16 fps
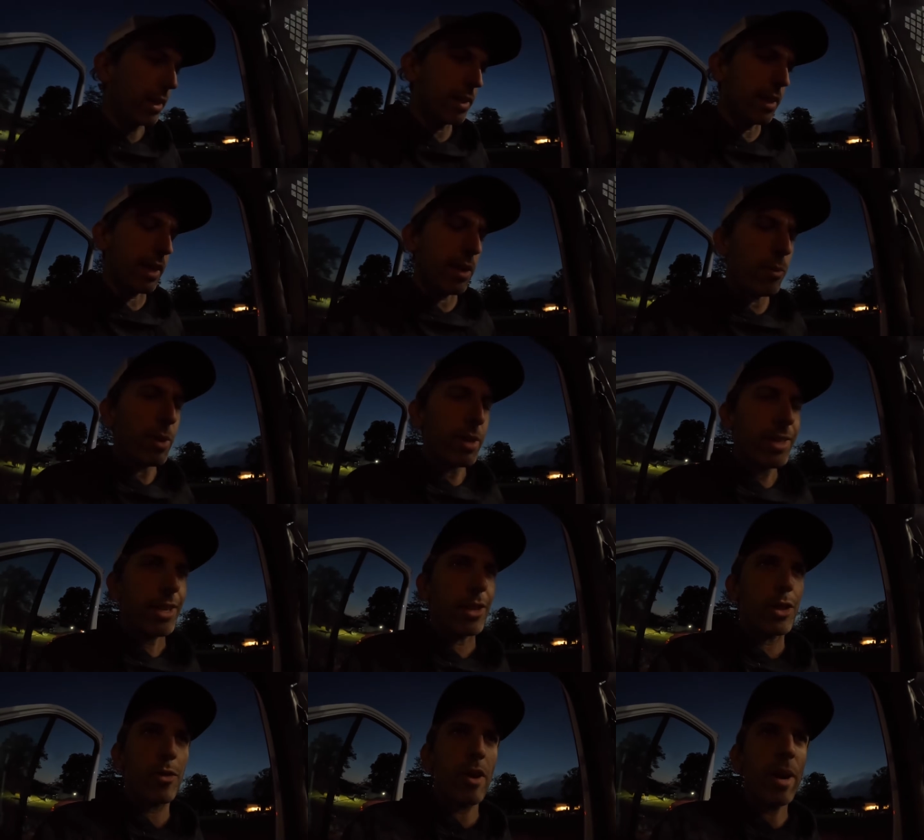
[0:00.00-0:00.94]
It's like I went to
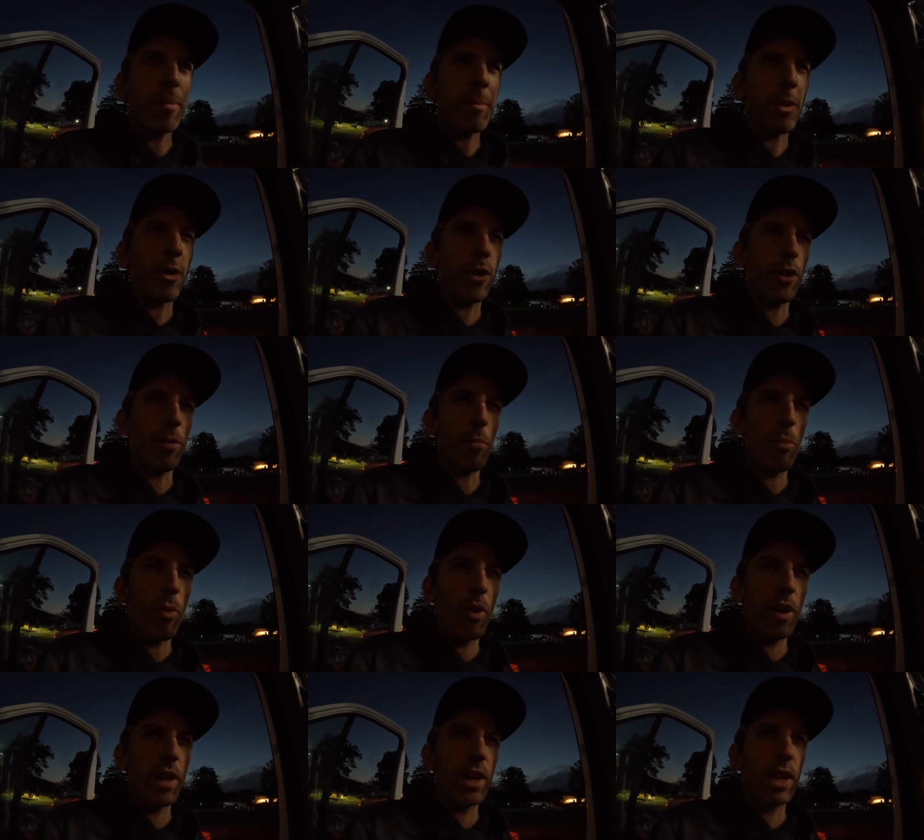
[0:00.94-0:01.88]
the scrapyard in the
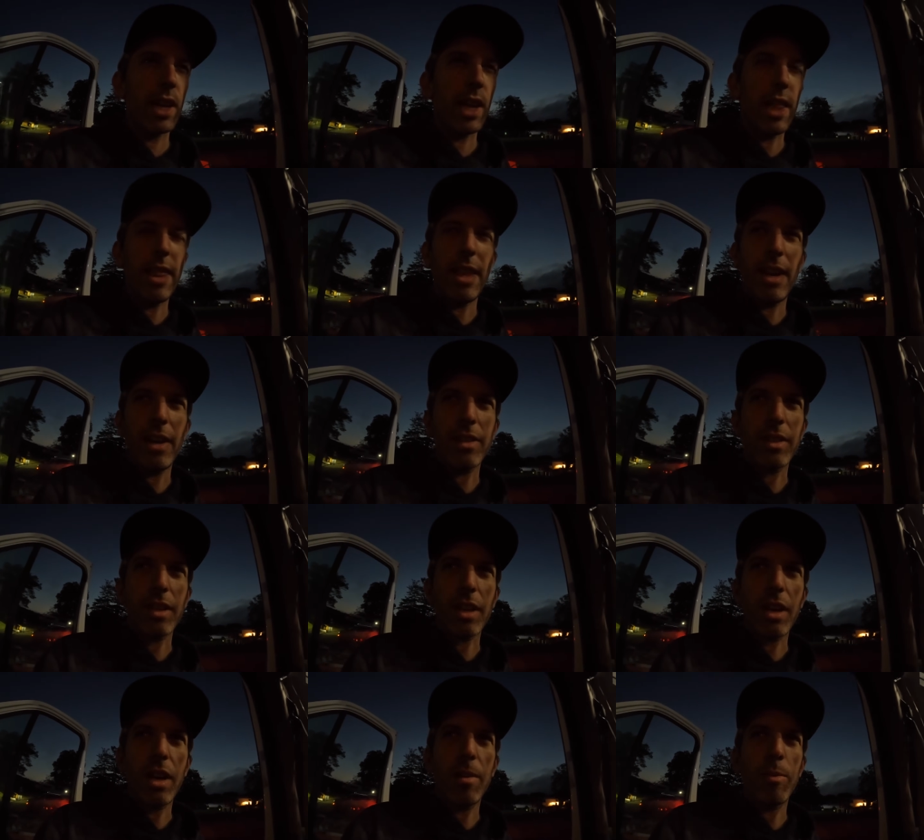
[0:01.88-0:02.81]
morning, and then I was
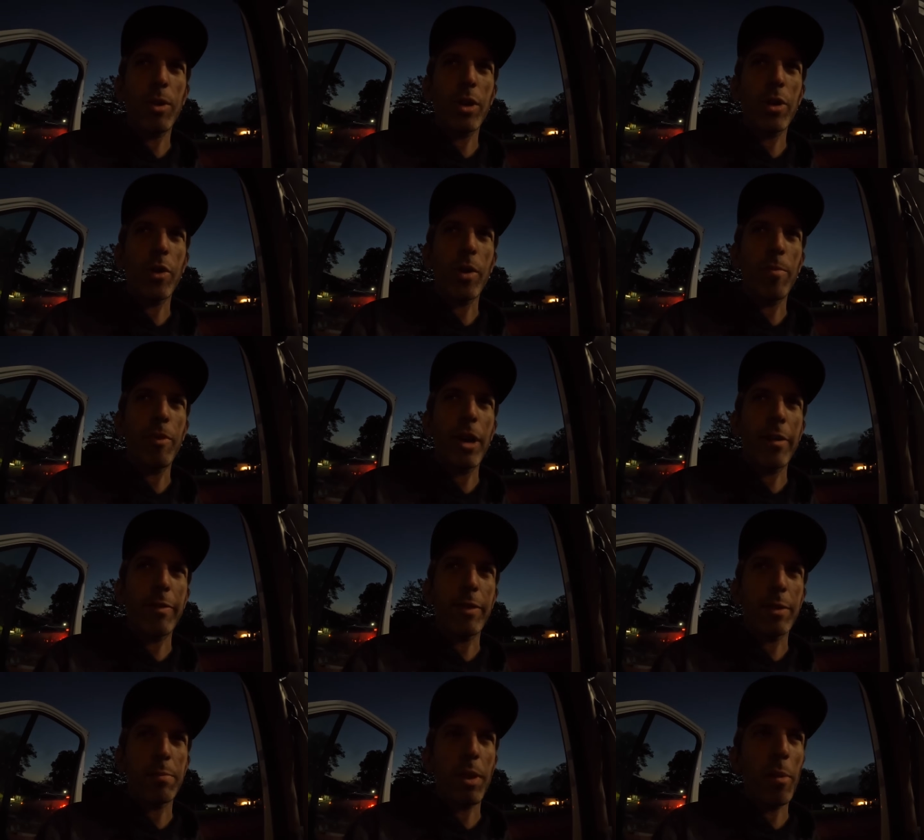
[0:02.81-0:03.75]
like, oh, I'm gonna go get
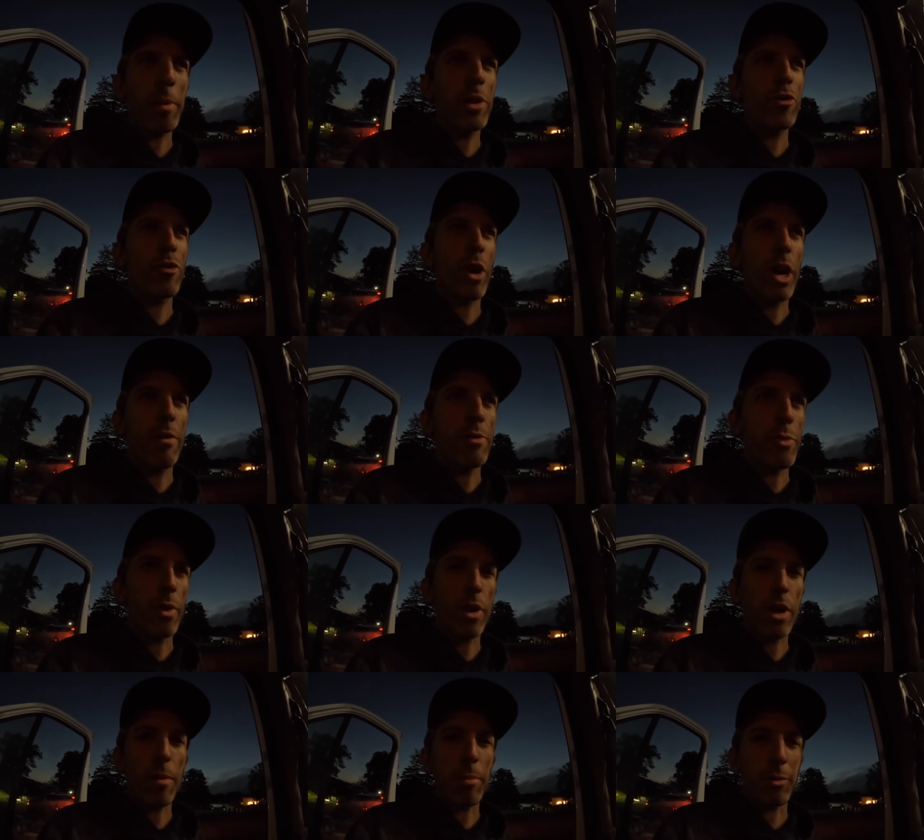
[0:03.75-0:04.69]
breakfast, but let me drive through
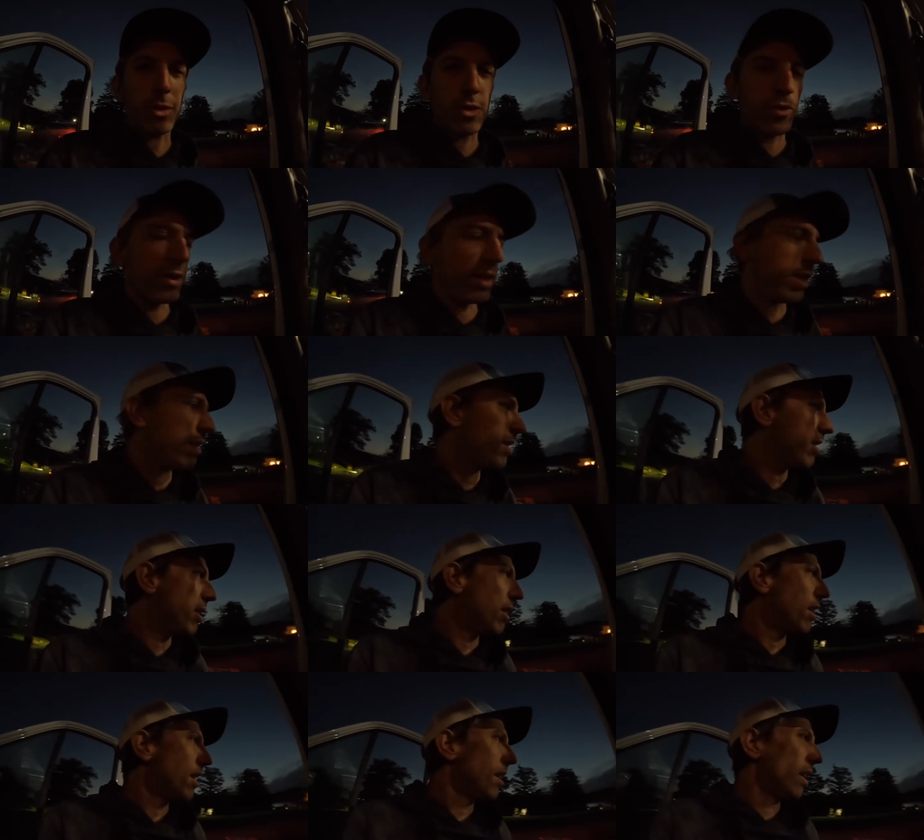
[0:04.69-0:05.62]
a couple streets.
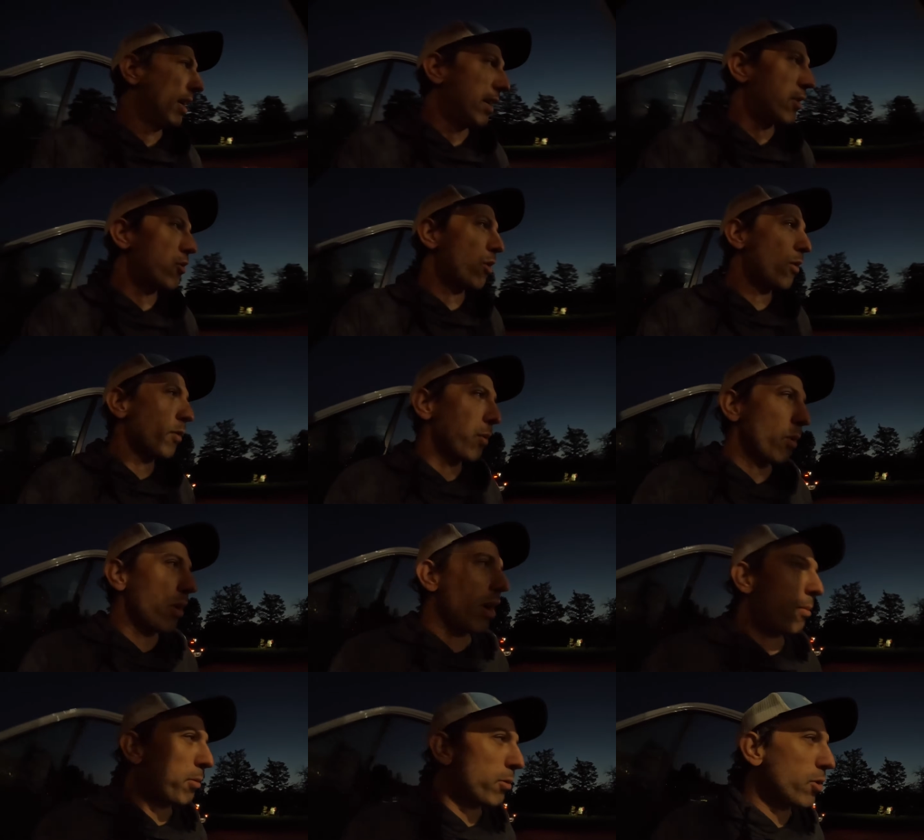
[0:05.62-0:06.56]
I drove through a
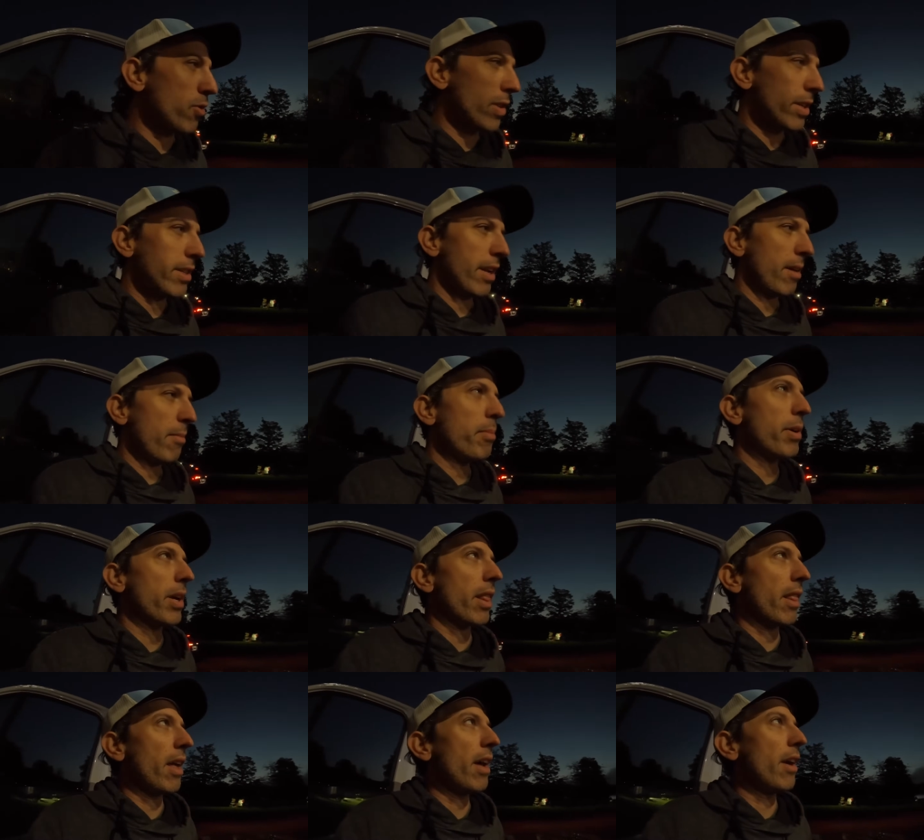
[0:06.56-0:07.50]
couple streets and I
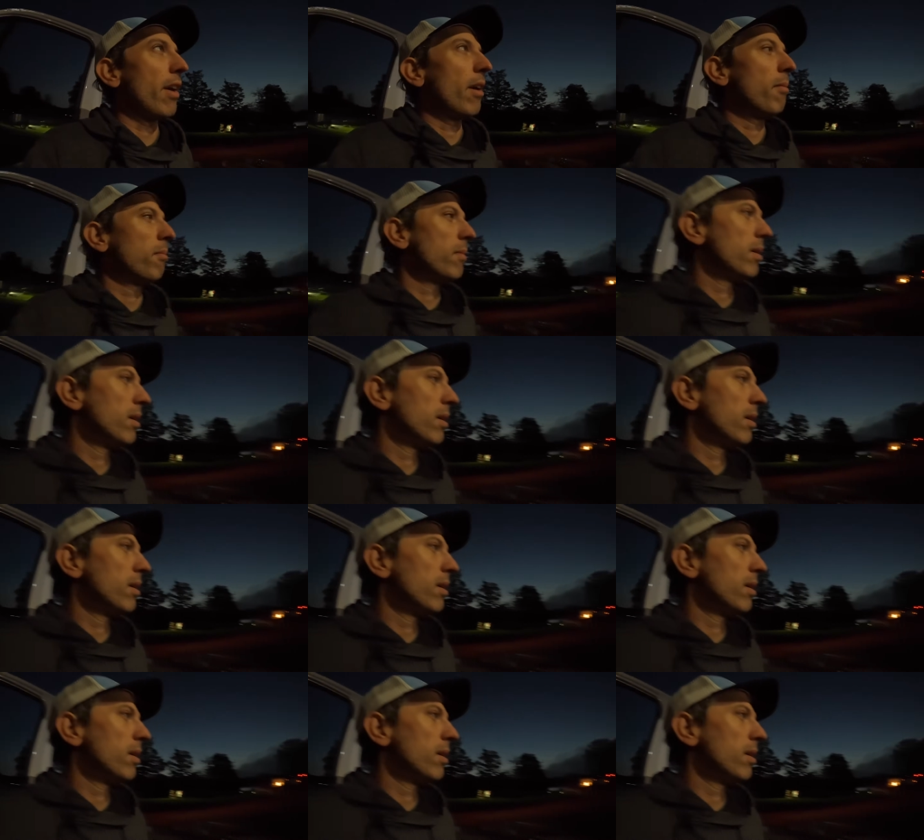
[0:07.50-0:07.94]
picked that up.